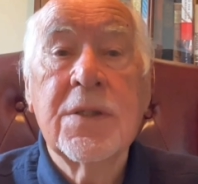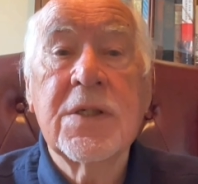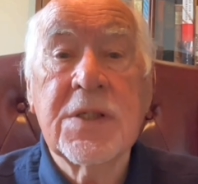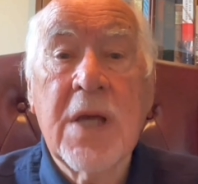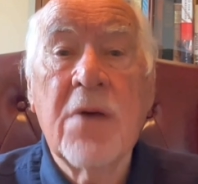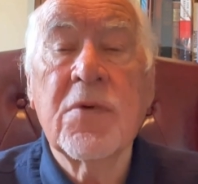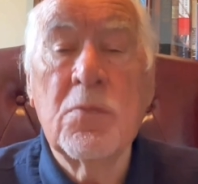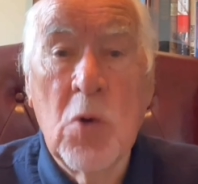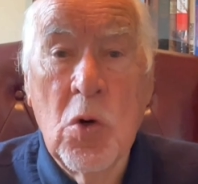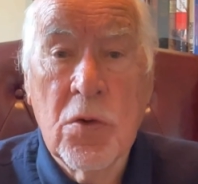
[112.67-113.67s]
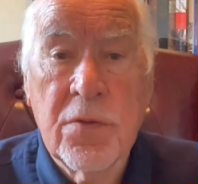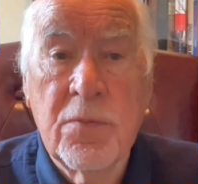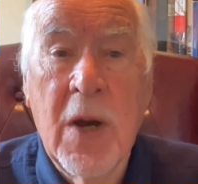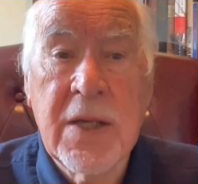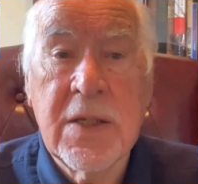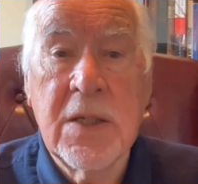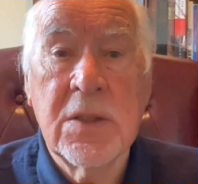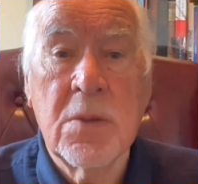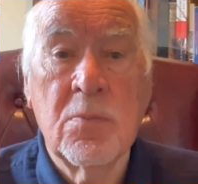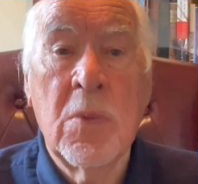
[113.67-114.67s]
Discover more of my
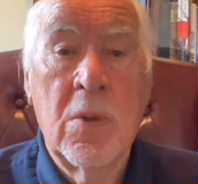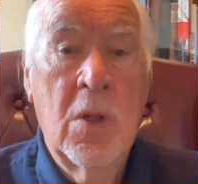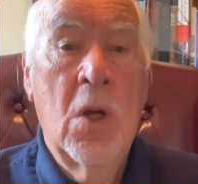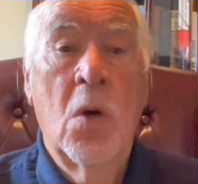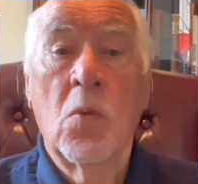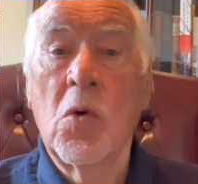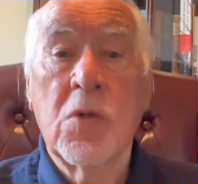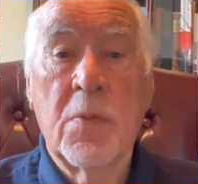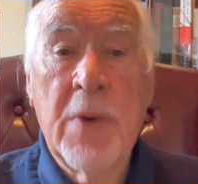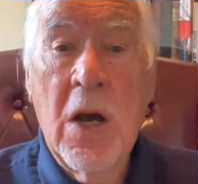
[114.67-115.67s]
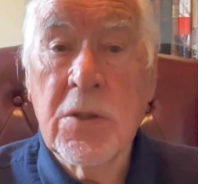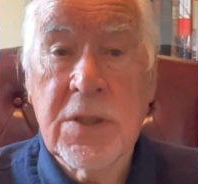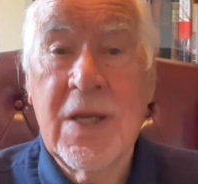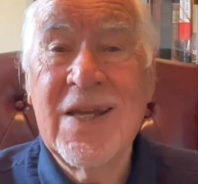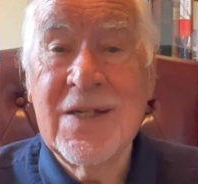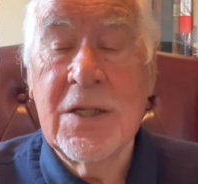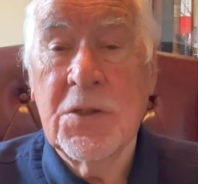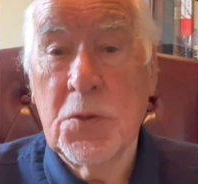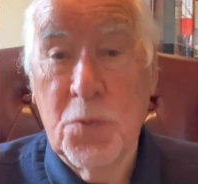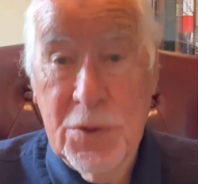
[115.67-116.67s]
kingdom. Walk about in
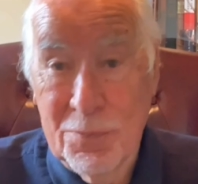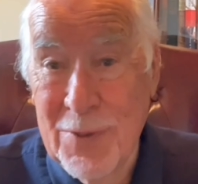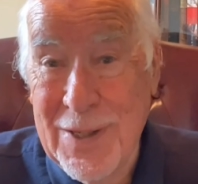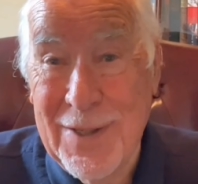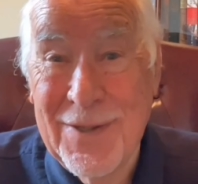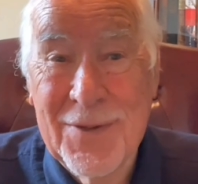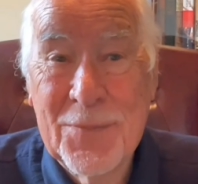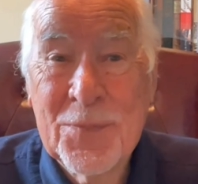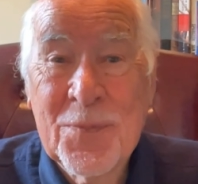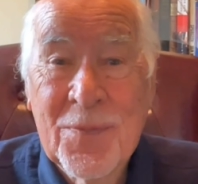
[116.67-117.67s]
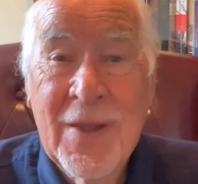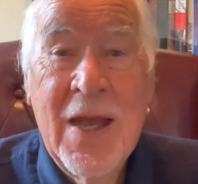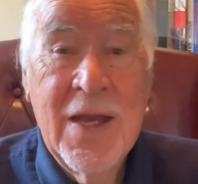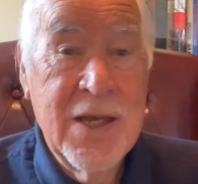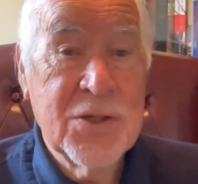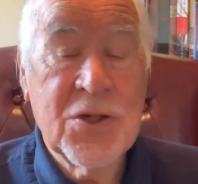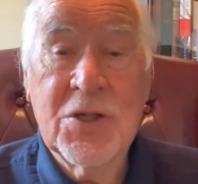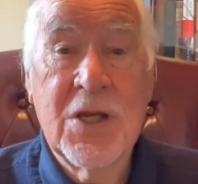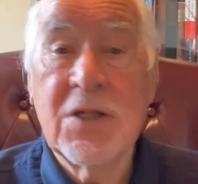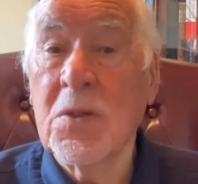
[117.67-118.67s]
it with me. It's a
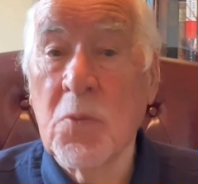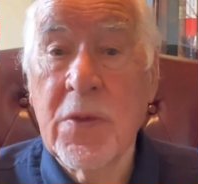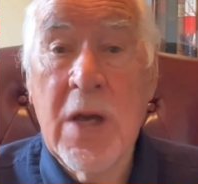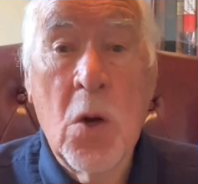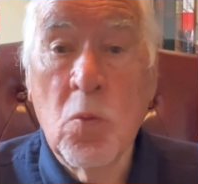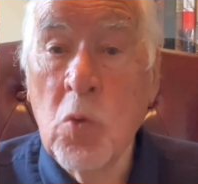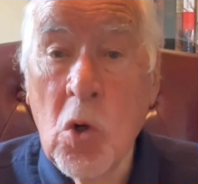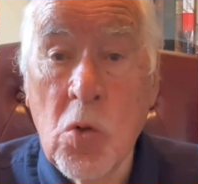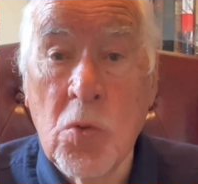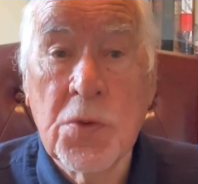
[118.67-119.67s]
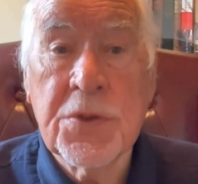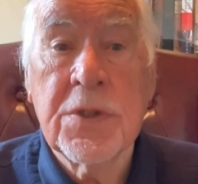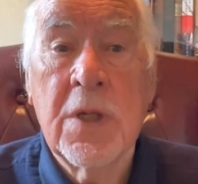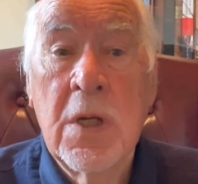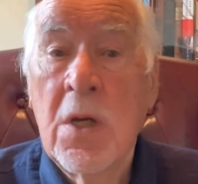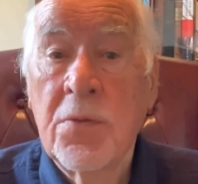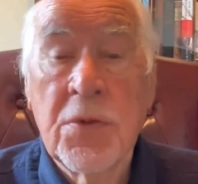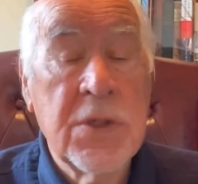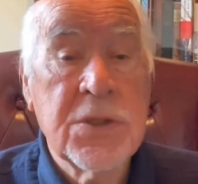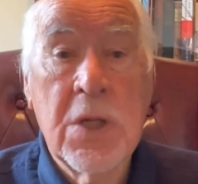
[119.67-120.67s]
kingdom without walls,
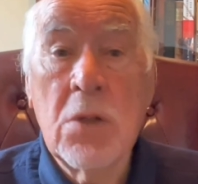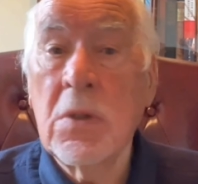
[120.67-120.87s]
for there's no